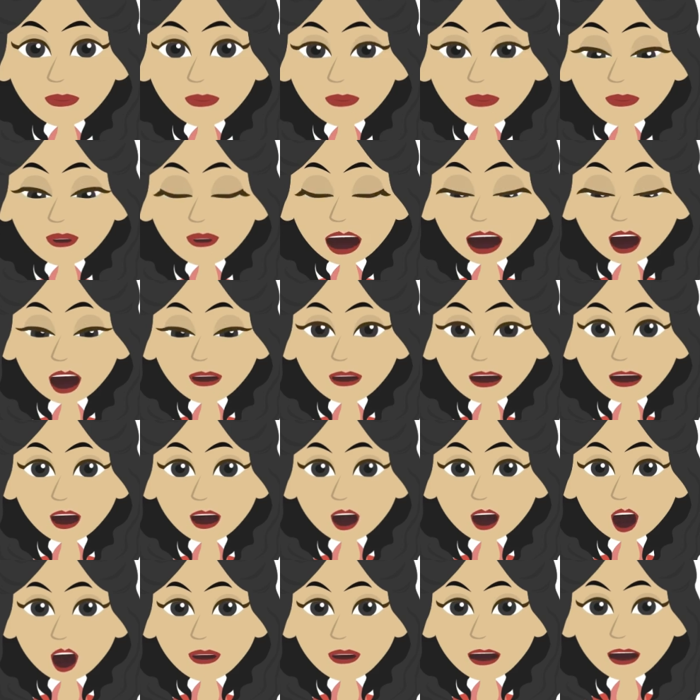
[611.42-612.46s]
turtles may
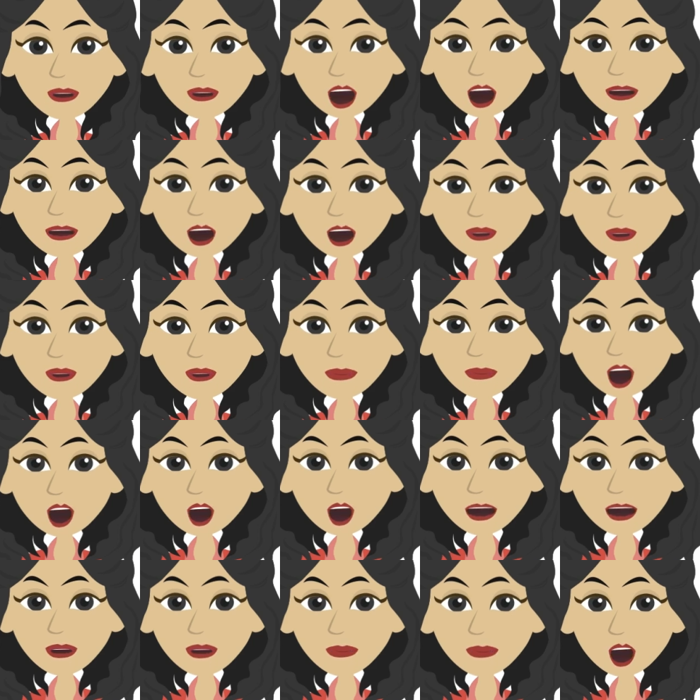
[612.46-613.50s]
not be able to
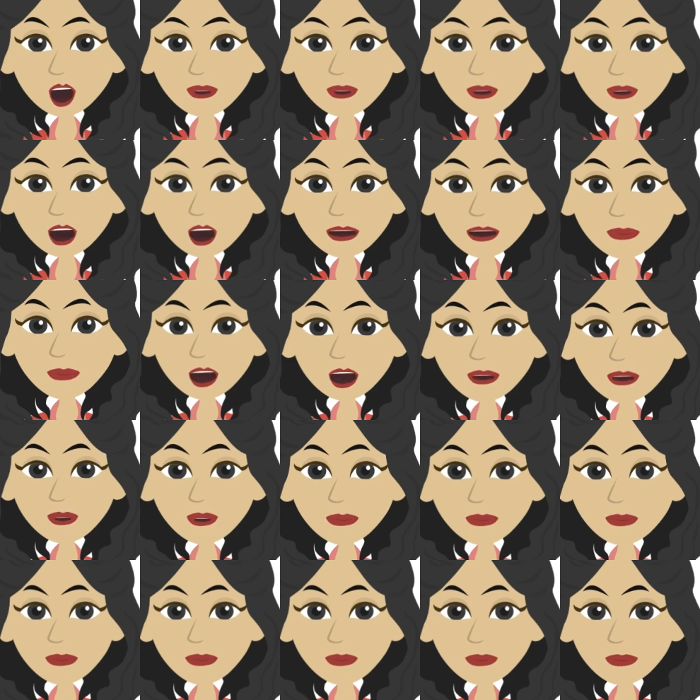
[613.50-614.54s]
find safe places
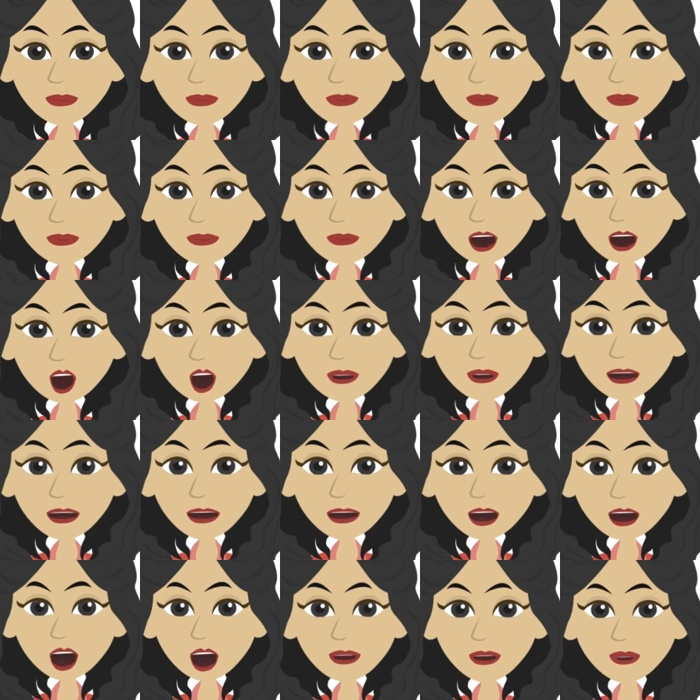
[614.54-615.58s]
to make their
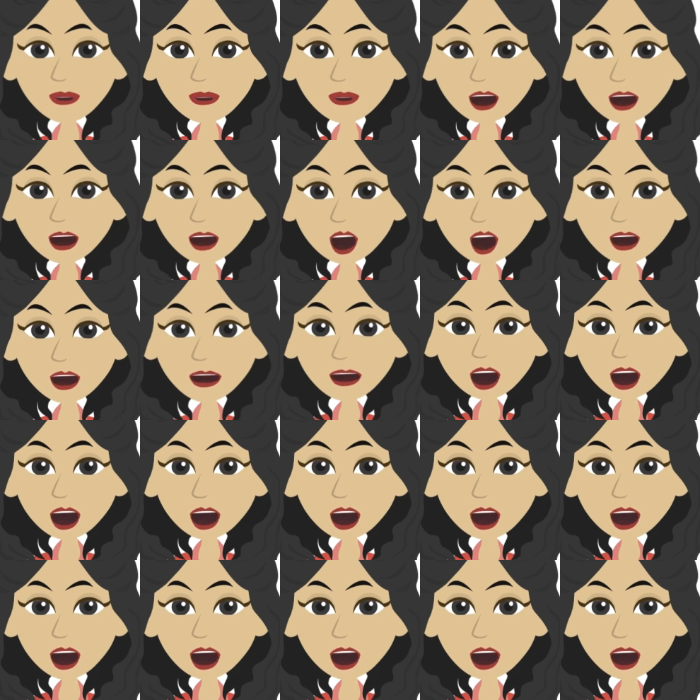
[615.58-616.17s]
nests and lay their